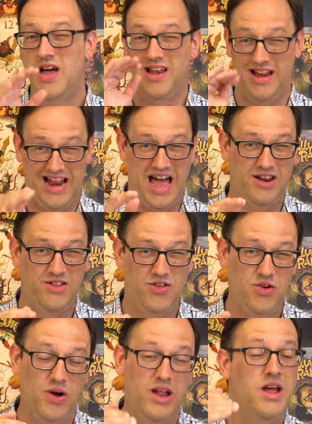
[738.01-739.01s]
Not how to
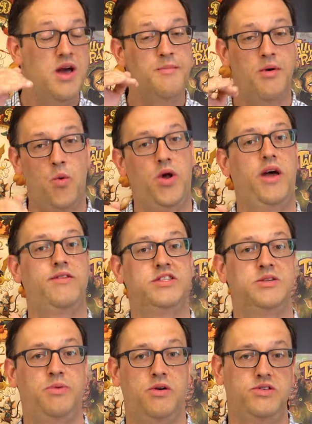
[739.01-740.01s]
do it, but what I was
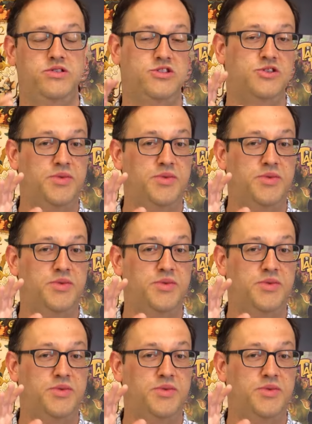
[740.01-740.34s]
supposed to do.